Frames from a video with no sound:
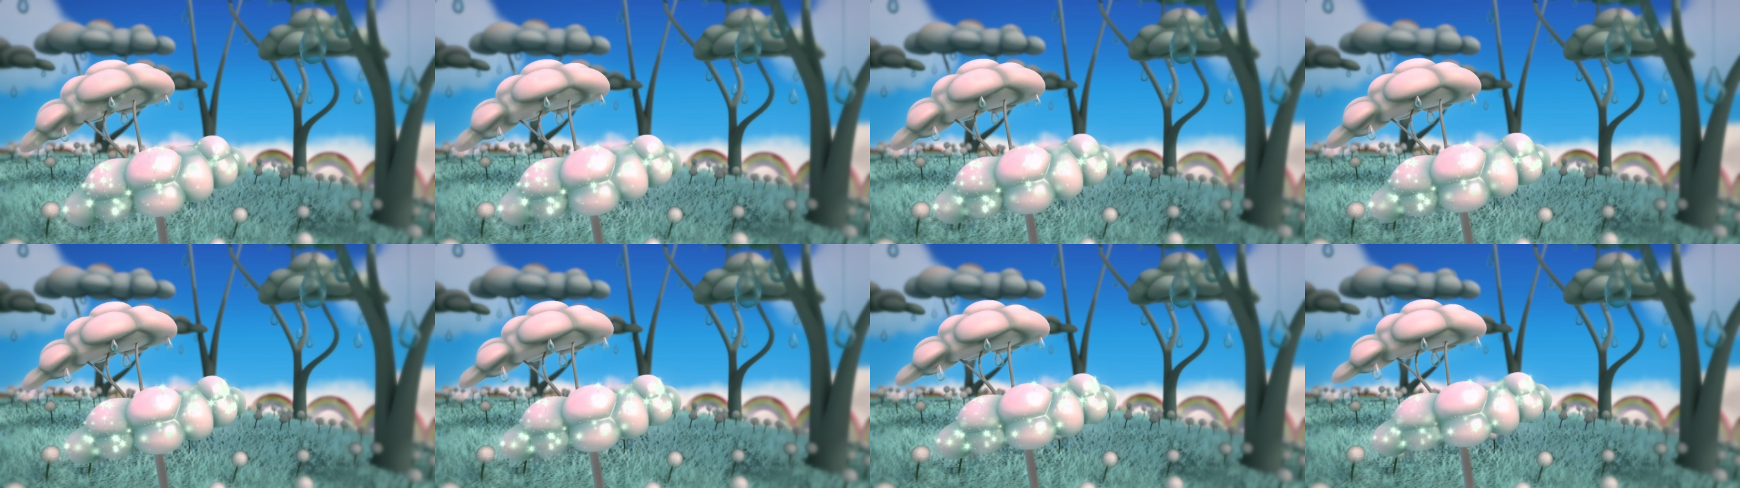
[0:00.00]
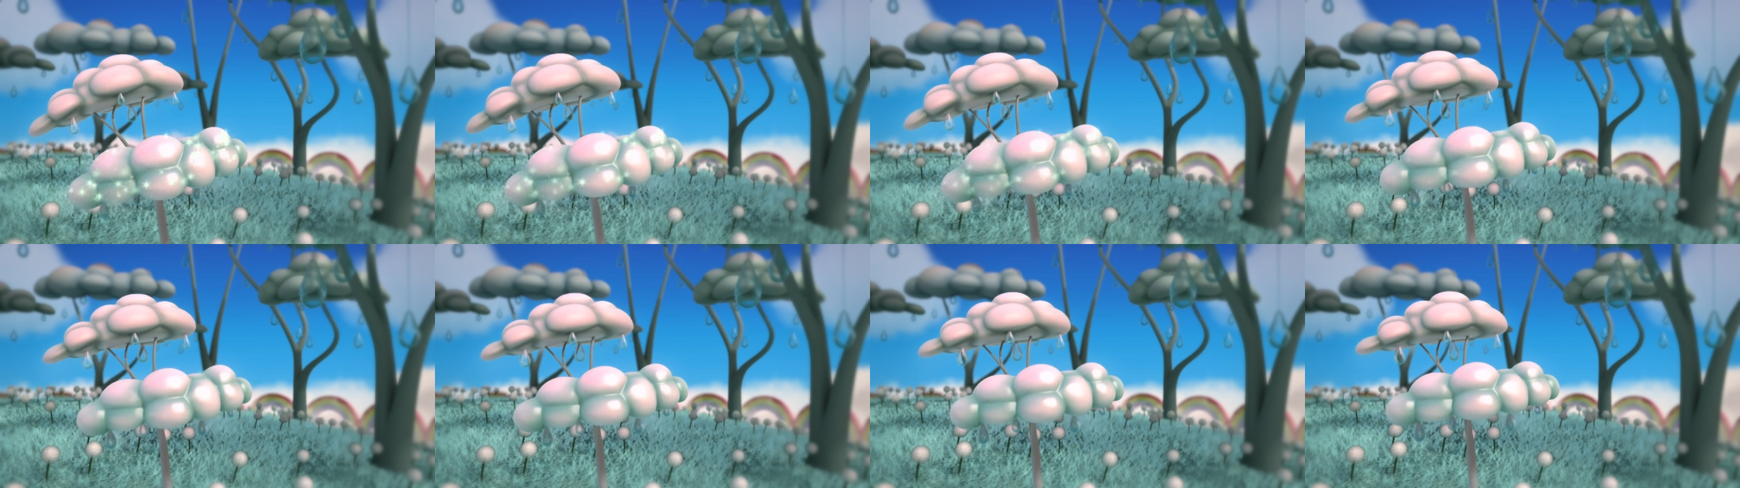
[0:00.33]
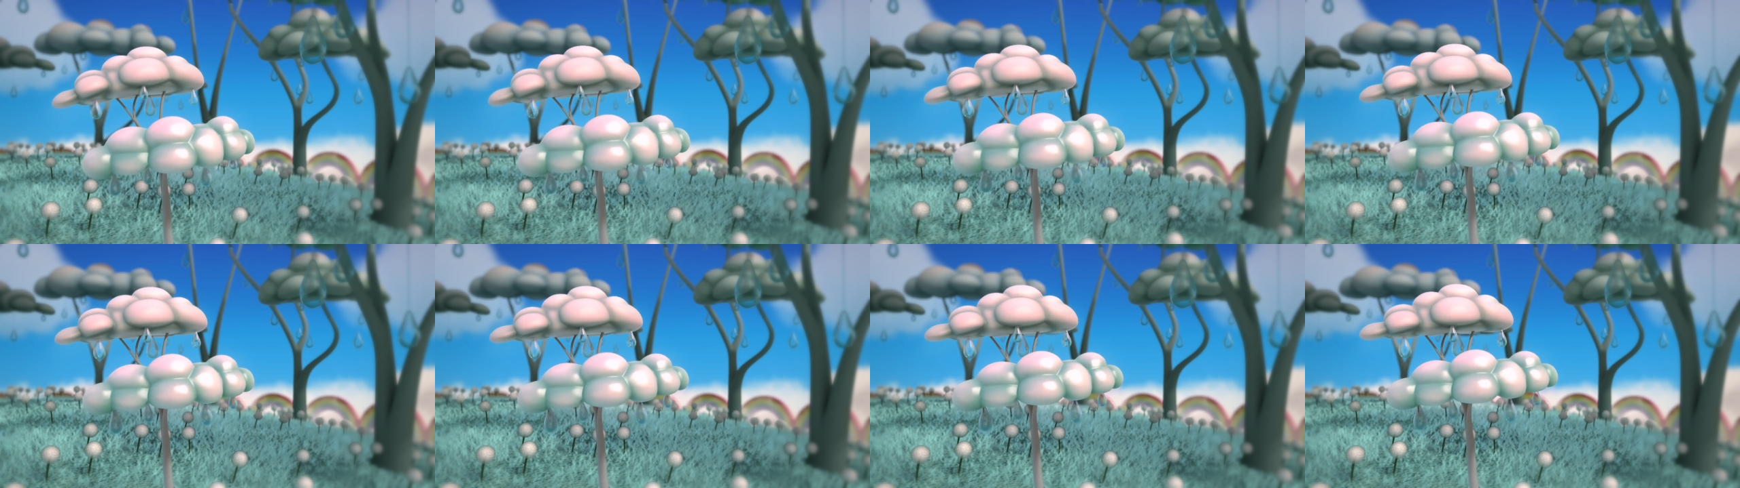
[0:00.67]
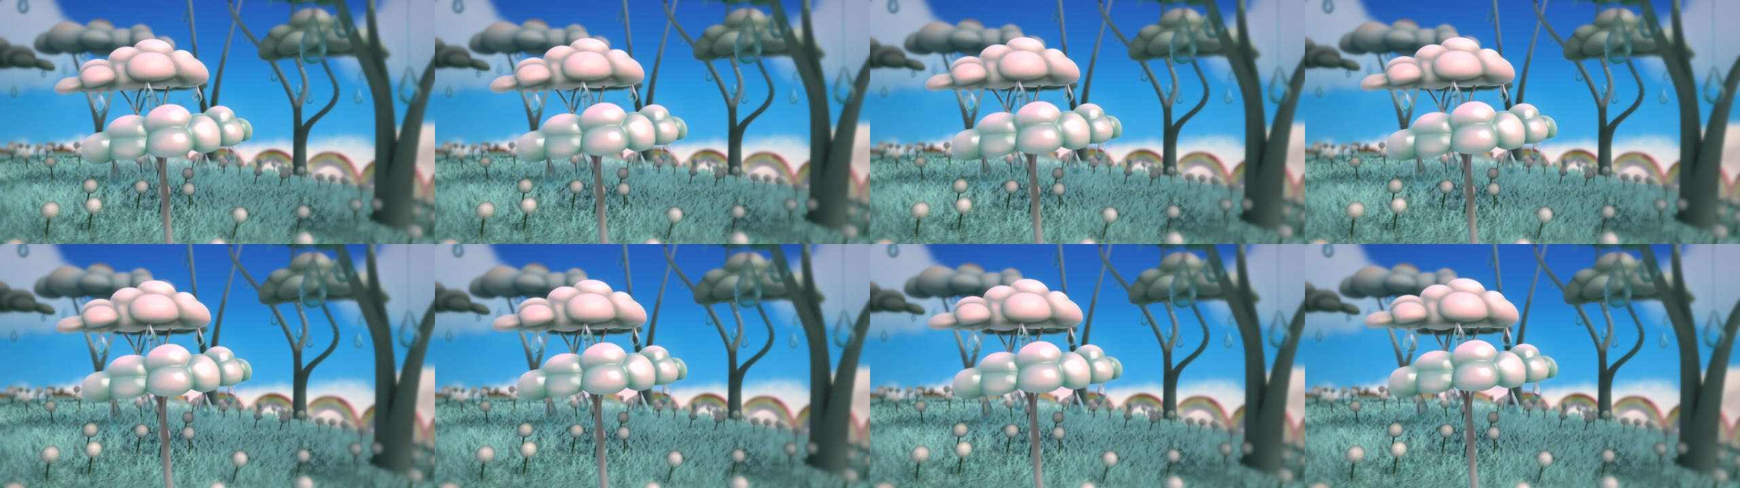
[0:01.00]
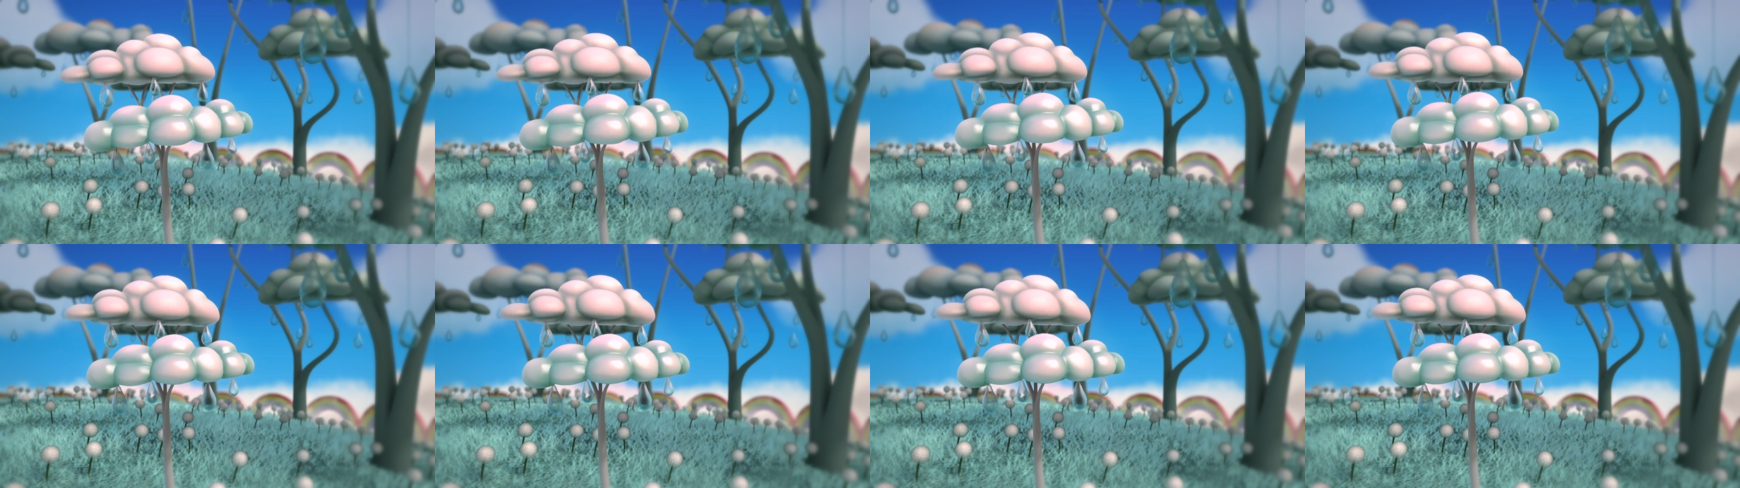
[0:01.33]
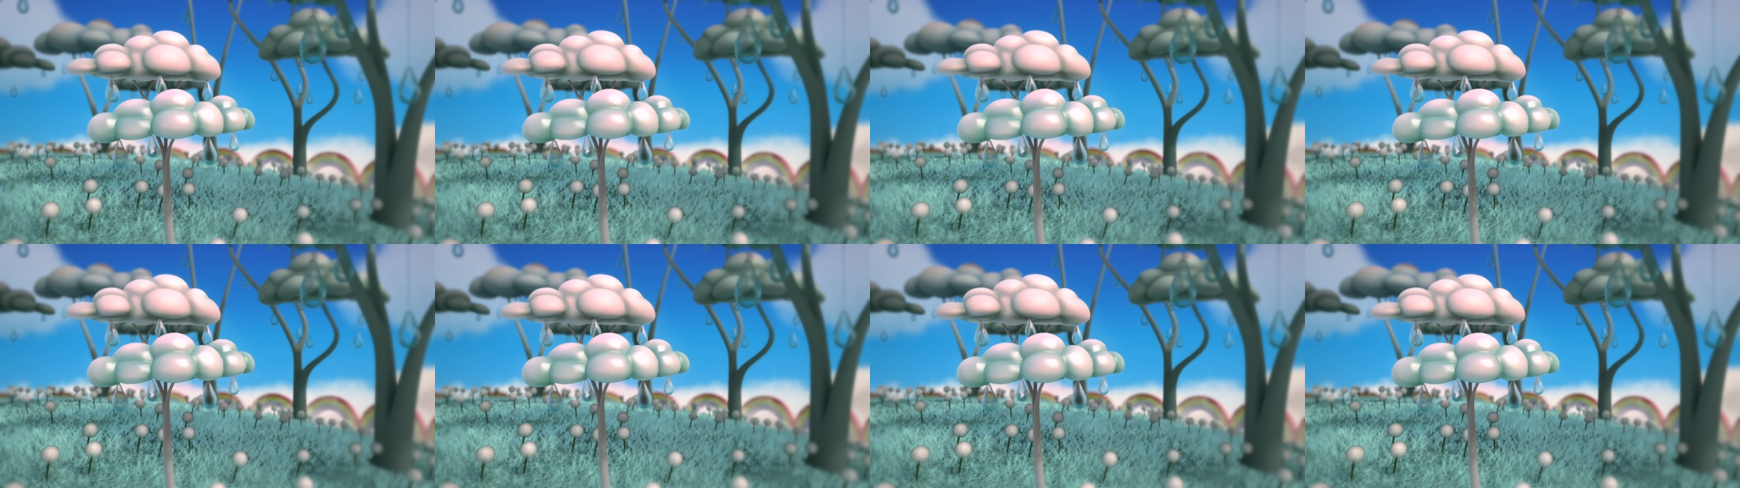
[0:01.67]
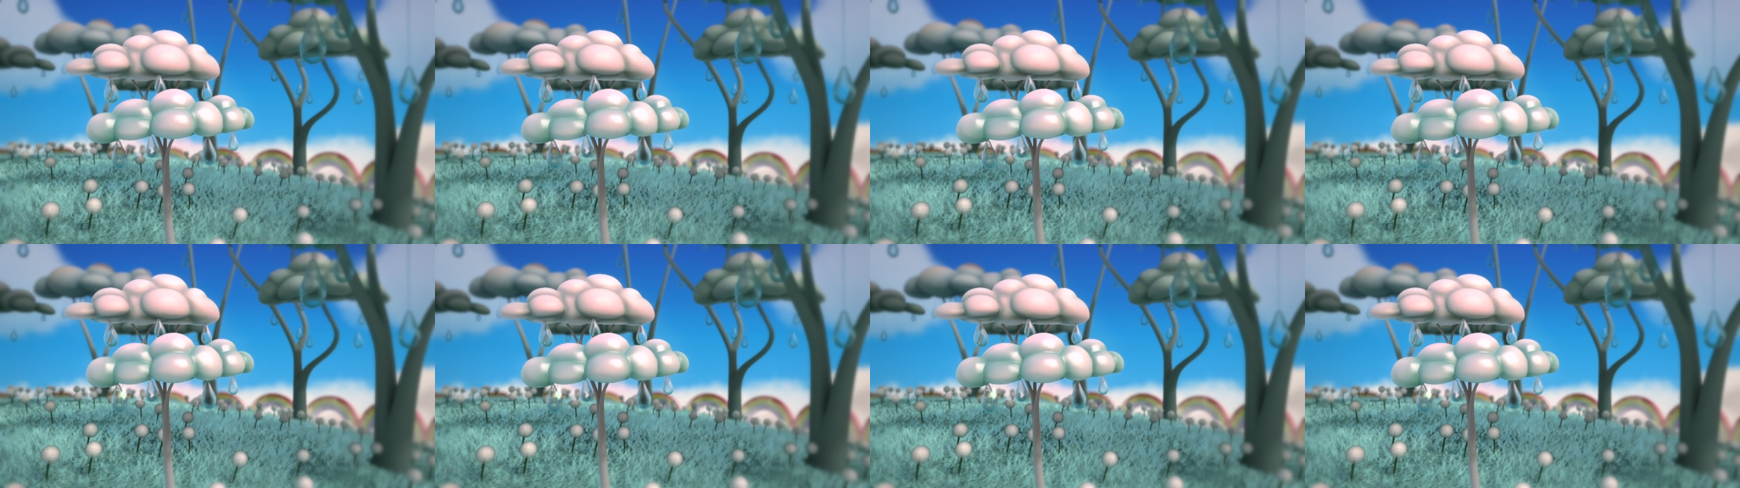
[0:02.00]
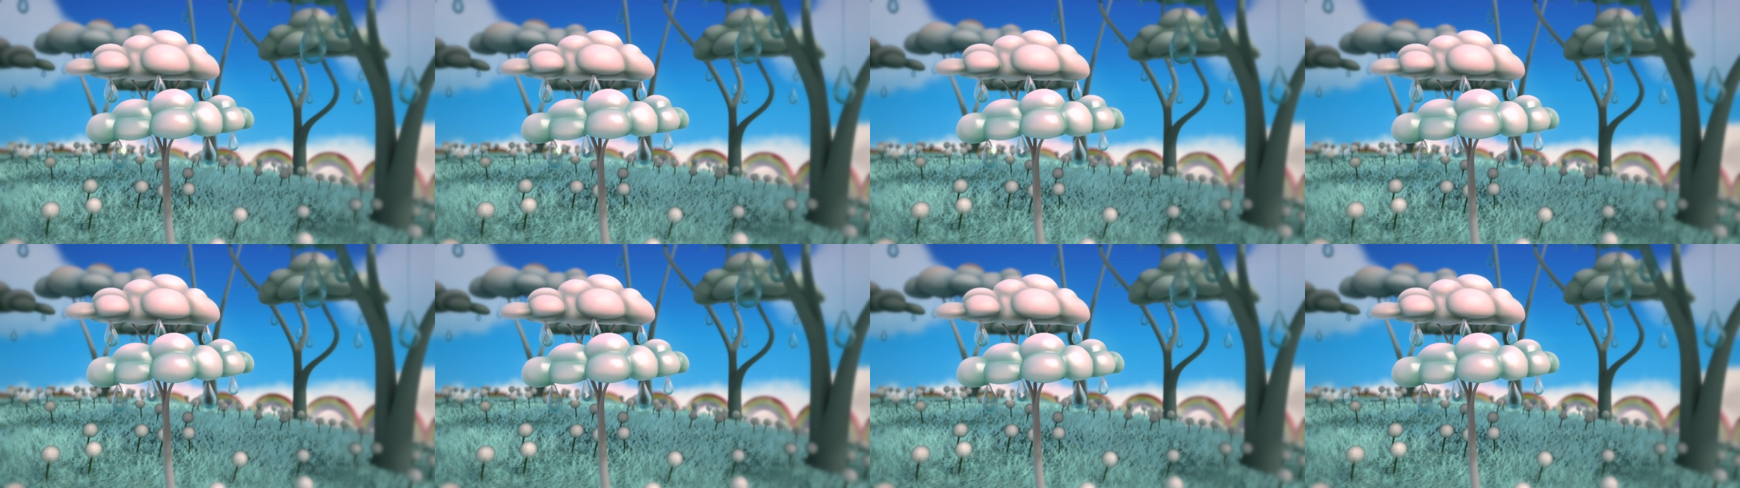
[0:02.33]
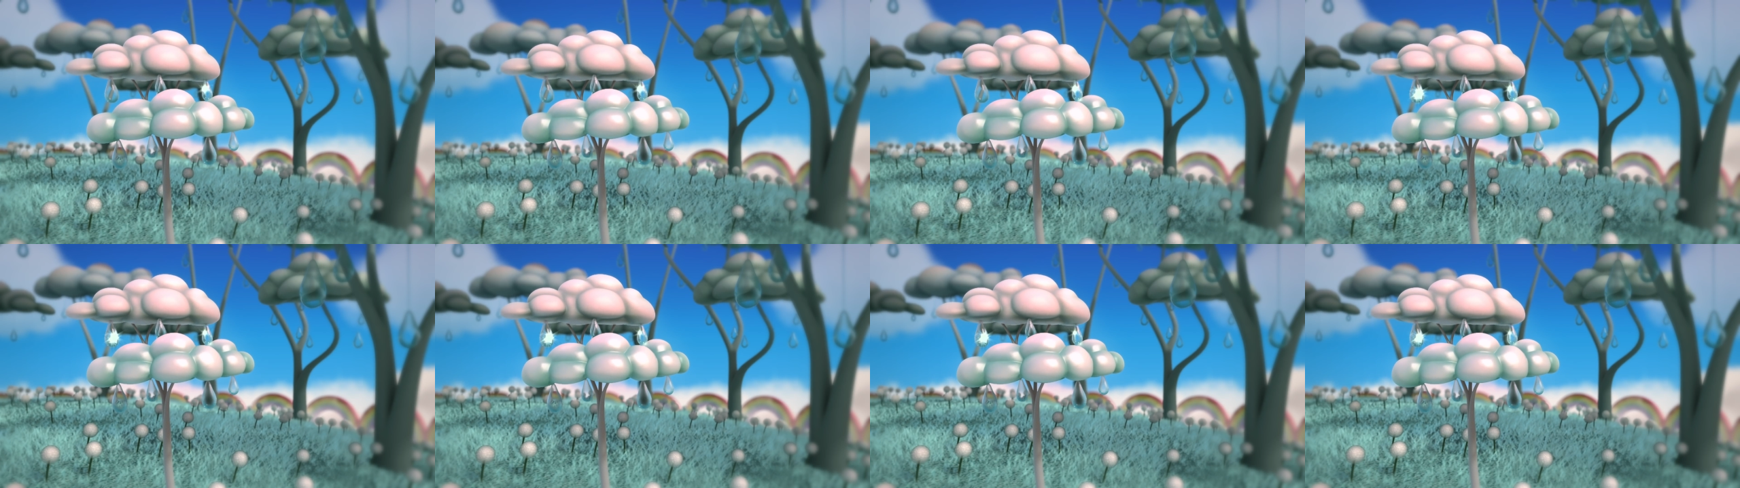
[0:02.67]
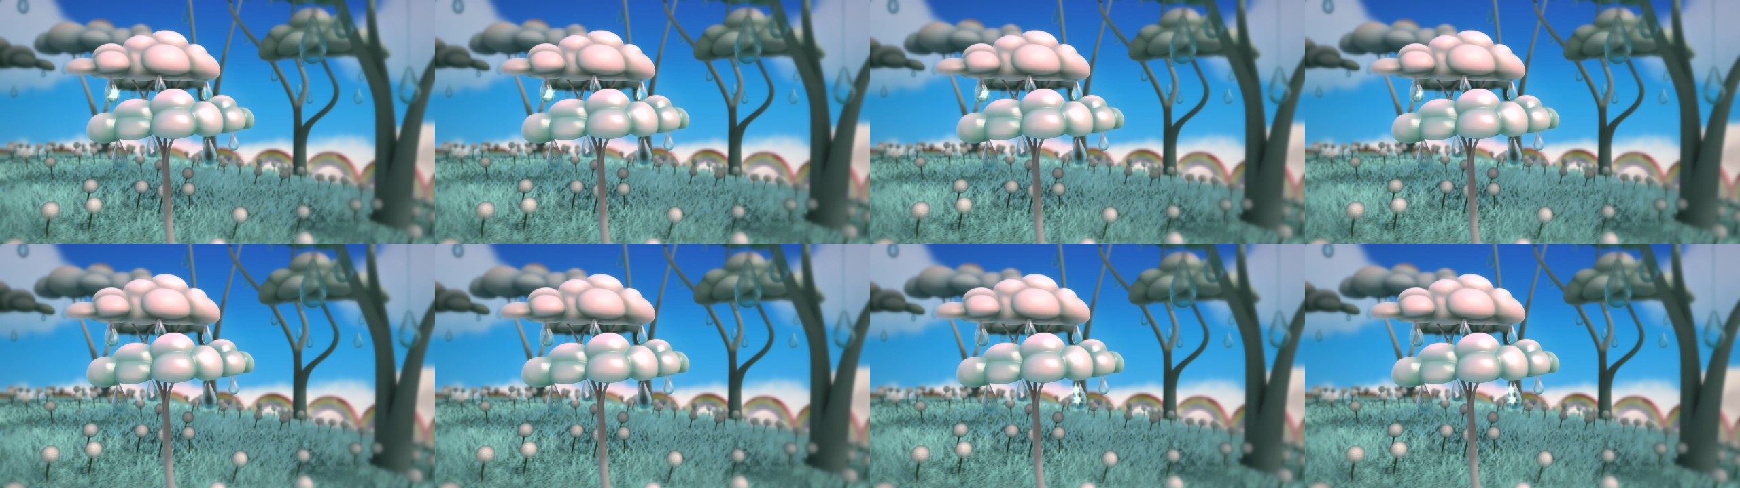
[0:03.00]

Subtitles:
Nobody's mouth can be seen.